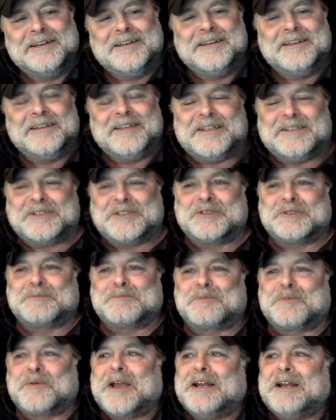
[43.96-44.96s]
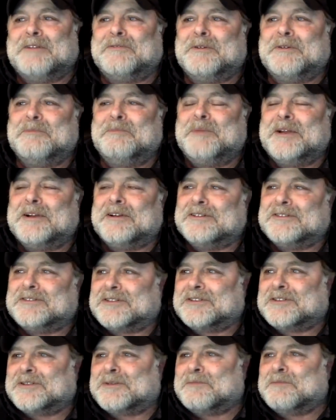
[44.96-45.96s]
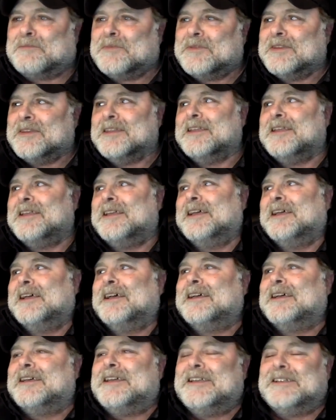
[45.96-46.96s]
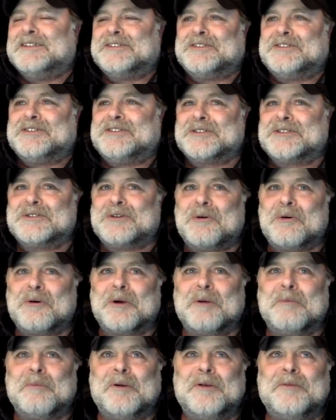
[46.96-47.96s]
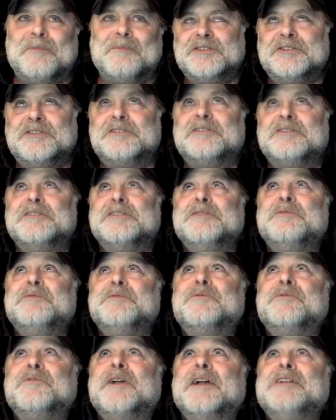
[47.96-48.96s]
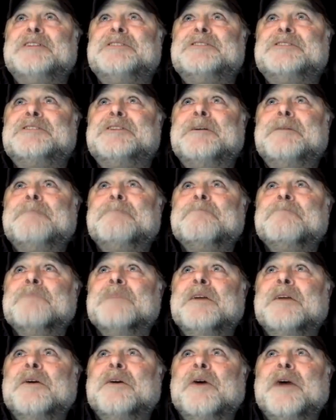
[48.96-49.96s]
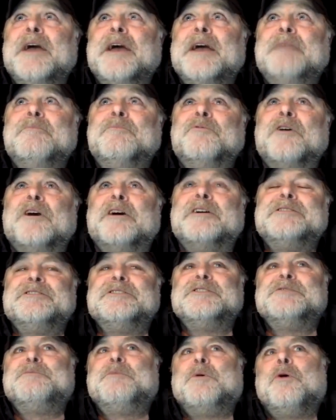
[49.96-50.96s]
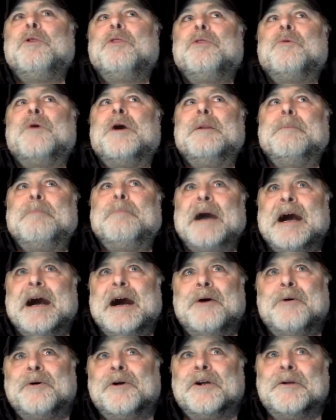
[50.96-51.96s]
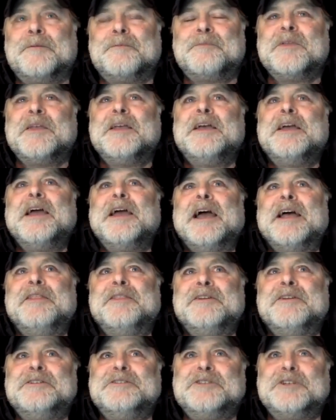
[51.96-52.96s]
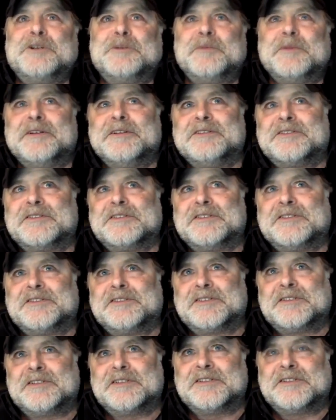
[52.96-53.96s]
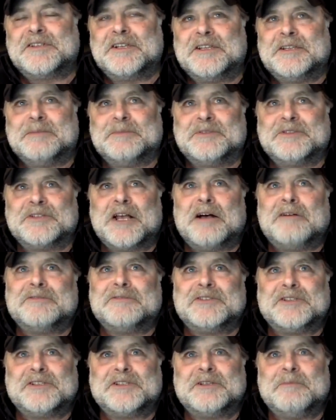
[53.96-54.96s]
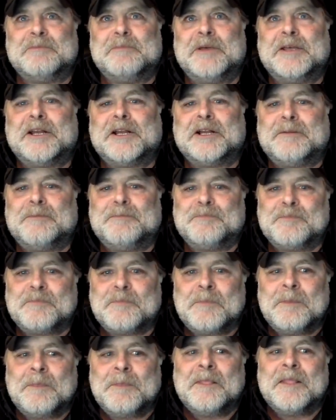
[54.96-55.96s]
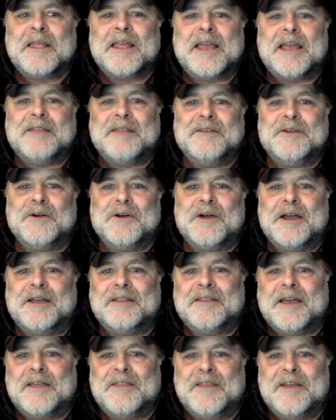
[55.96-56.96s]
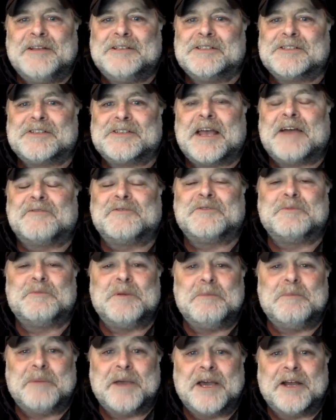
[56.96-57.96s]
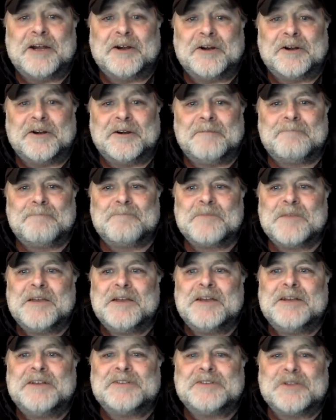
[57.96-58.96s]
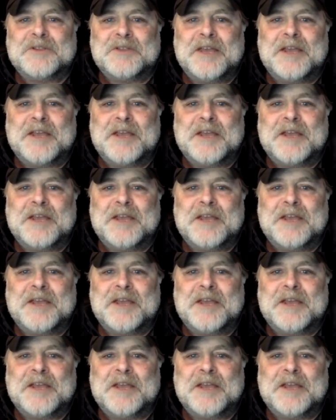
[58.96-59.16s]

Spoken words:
that spread of empiricism is just horrible. The French and Russians both want power, and the Germans see themselves as in the middle, and they just have to be better. So